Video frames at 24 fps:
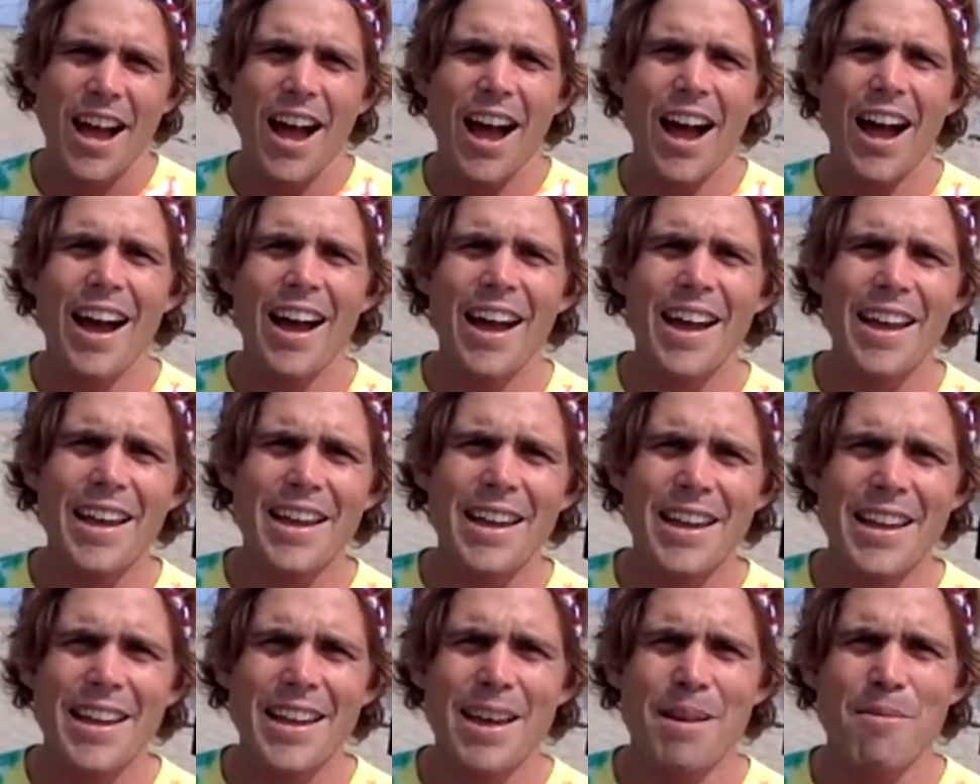I
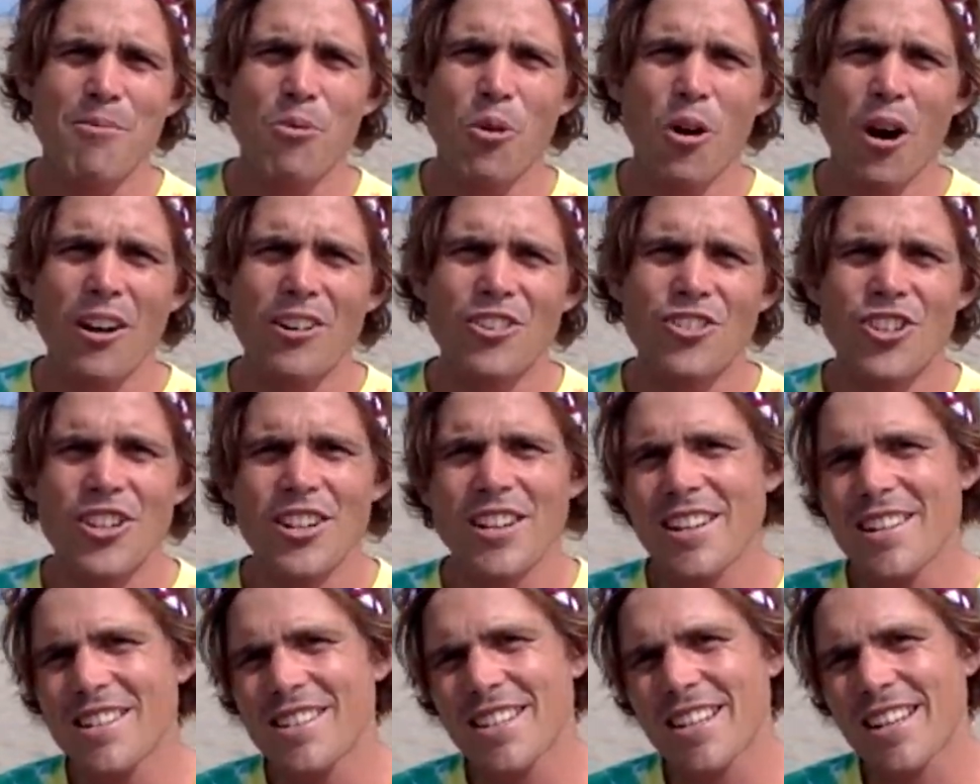am
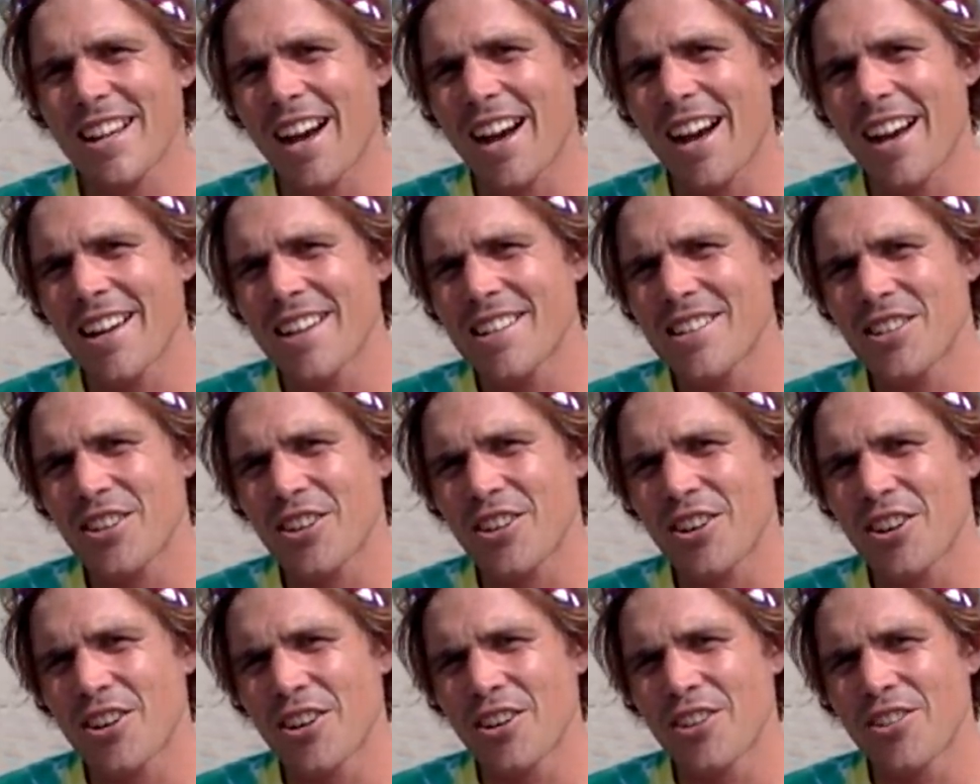watching as the guys
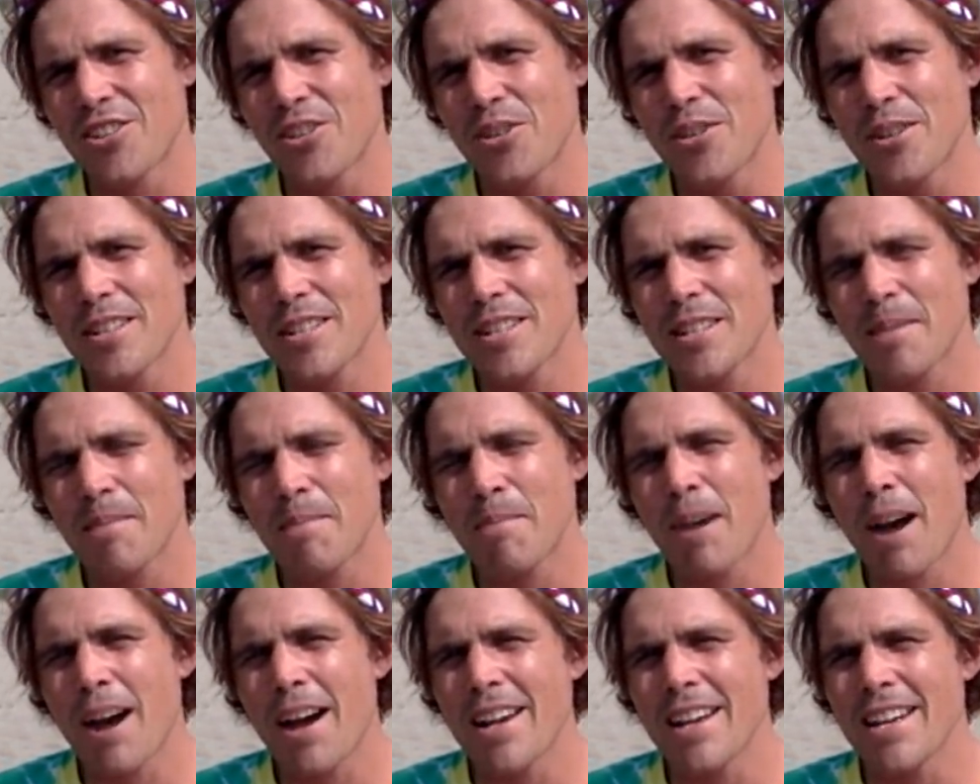are doing some
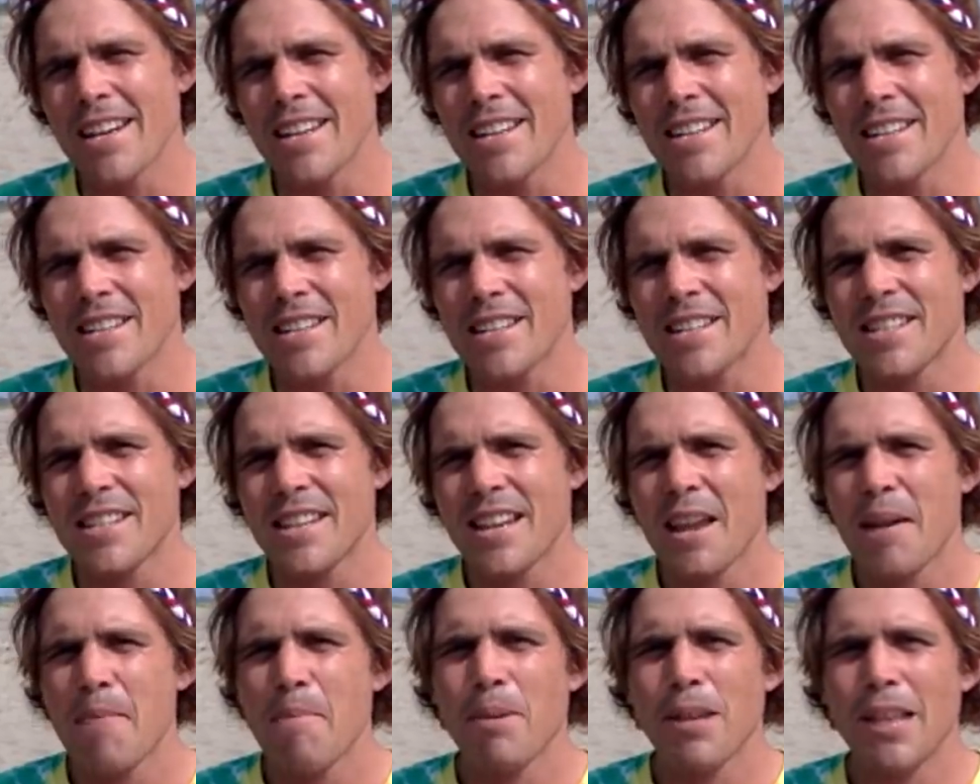maize
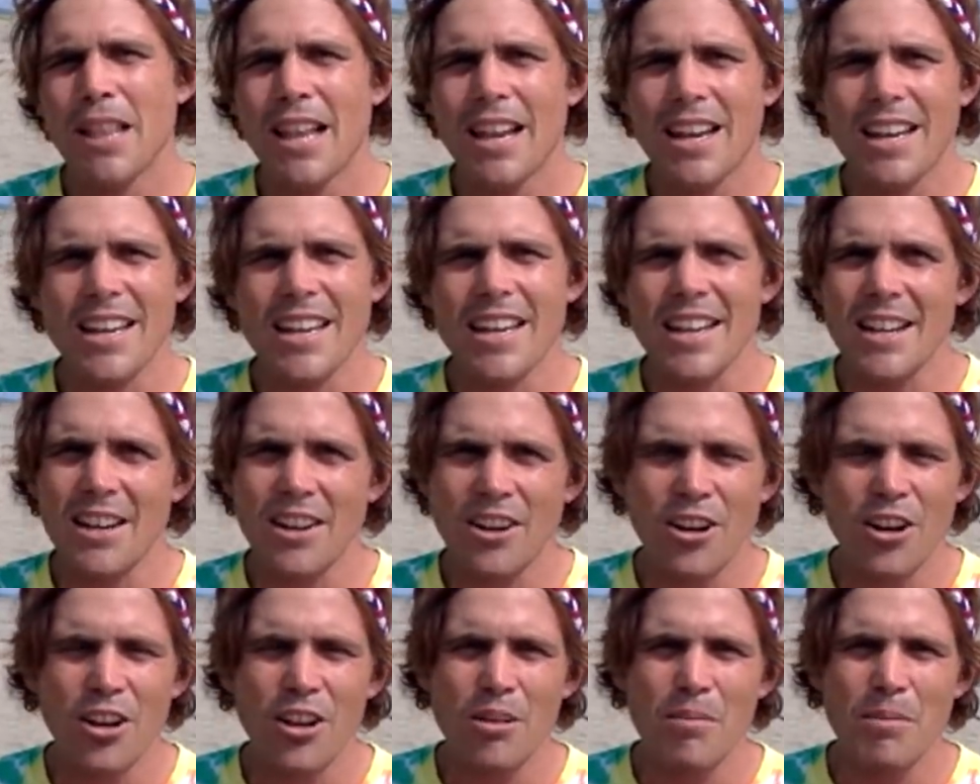plucking. I'll
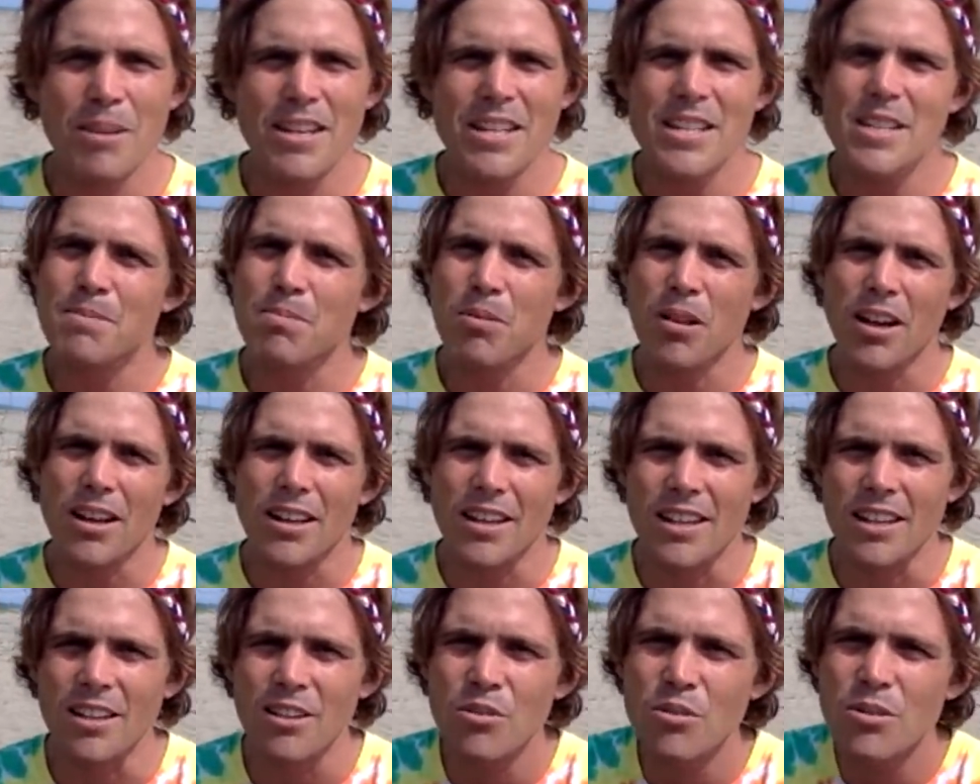call it maize
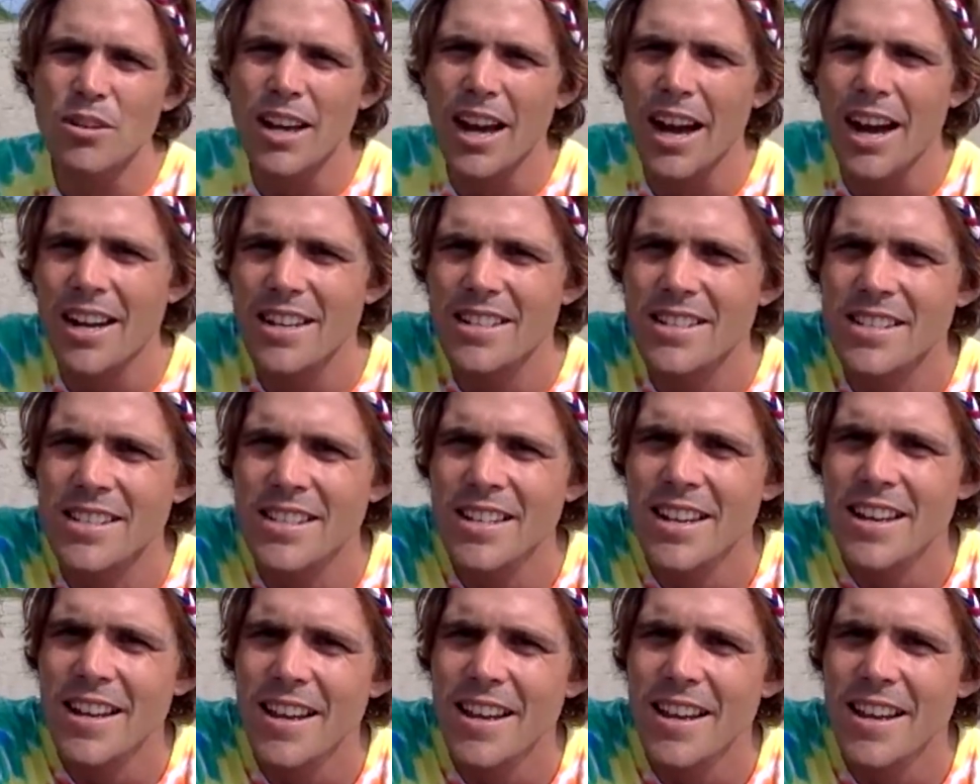plucking, lugas.